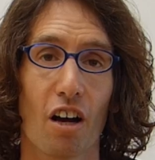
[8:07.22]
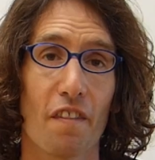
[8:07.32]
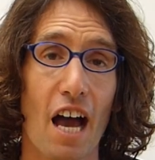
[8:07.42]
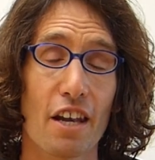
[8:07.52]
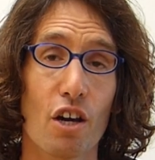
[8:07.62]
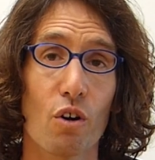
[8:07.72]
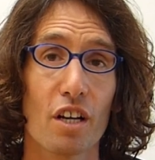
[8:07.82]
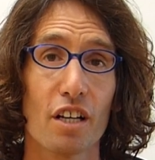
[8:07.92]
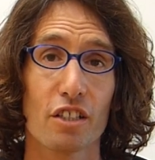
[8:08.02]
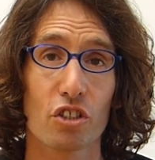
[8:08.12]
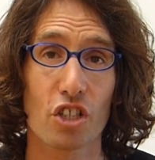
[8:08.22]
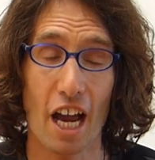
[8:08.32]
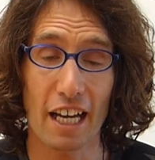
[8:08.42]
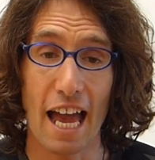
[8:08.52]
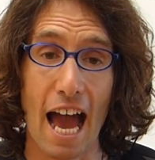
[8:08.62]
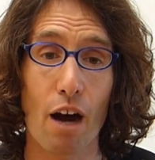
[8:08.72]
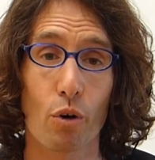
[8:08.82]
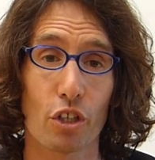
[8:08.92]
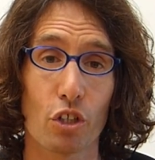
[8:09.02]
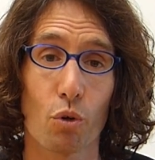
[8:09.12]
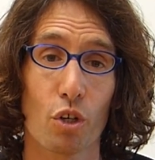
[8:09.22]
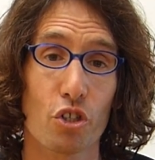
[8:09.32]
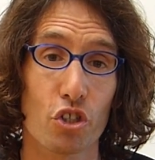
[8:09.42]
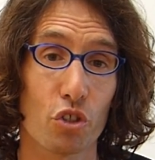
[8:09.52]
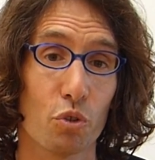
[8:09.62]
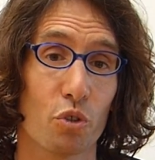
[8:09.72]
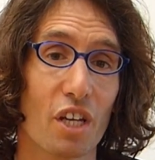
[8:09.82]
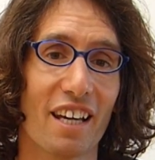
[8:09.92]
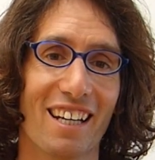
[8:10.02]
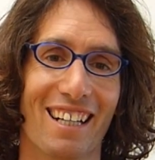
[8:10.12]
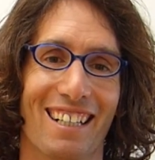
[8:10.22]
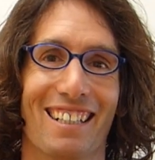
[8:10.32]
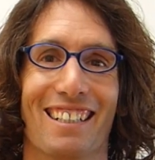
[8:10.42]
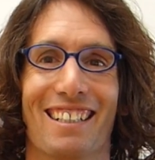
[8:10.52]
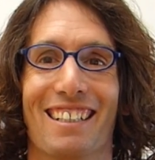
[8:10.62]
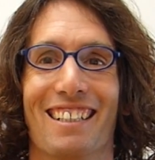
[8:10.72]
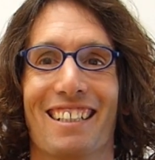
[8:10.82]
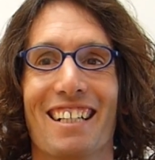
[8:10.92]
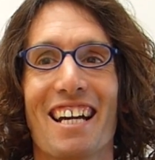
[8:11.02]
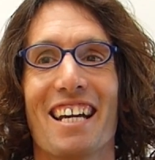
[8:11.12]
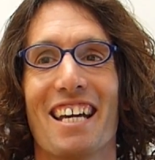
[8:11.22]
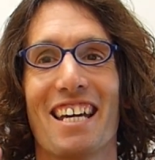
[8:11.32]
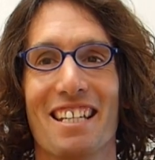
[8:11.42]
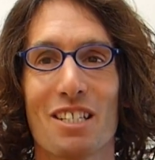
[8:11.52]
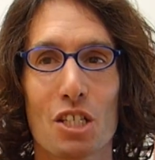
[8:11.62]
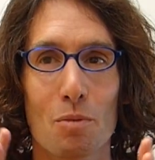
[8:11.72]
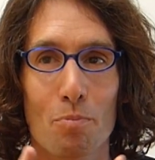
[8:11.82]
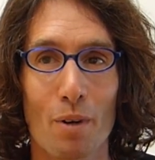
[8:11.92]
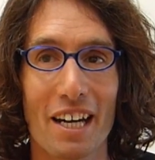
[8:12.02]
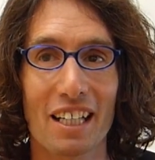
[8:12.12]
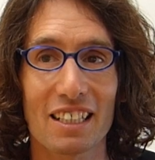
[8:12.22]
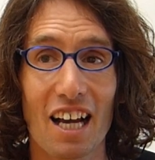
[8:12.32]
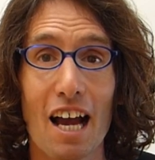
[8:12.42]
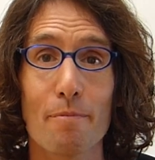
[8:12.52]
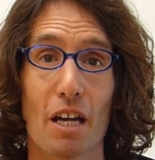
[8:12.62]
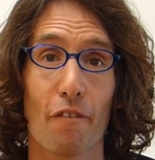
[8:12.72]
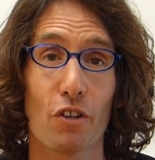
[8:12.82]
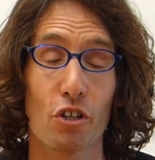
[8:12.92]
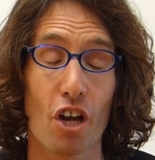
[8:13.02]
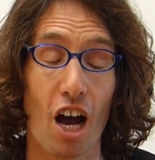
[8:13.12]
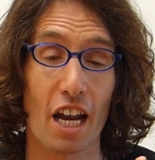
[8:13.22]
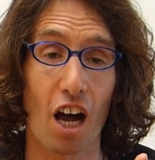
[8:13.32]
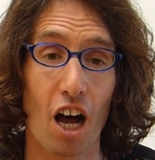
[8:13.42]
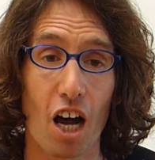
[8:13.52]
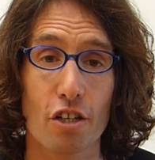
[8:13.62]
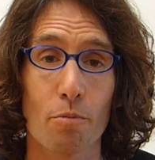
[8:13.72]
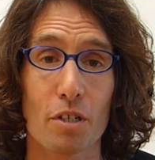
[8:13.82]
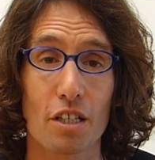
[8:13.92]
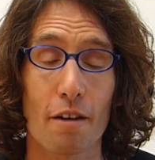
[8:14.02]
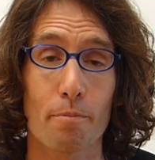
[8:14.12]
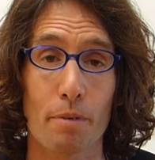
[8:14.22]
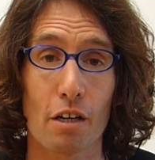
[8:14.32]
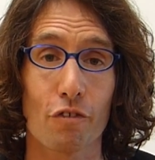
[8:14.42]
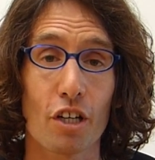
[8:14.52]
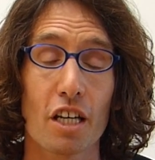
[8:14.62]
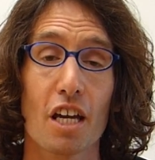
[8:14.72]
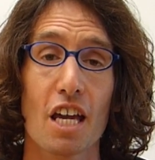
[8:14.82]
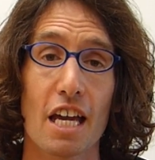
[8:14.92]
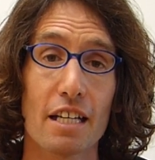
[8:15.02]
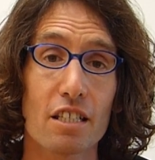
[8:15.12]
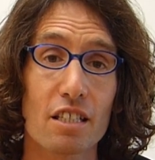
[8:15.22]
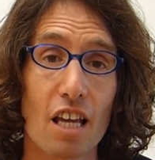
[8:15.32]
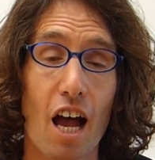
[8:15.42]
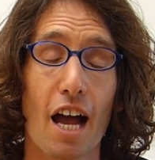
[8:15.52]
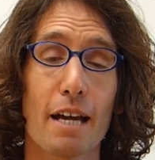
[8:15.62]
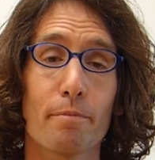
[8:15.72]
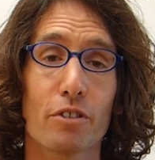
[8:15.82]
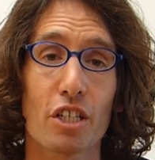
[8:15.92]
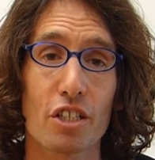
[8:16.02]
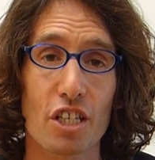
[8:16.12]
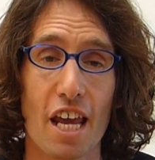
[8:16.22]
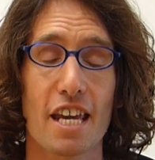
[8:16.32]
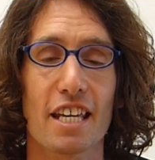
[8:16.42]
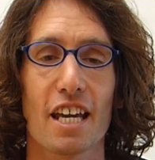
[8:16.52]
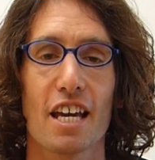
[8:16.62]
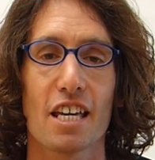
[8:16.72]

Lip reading: On that note, check out your shoes. In springtime, if you're not 100% barefoot, it's time to take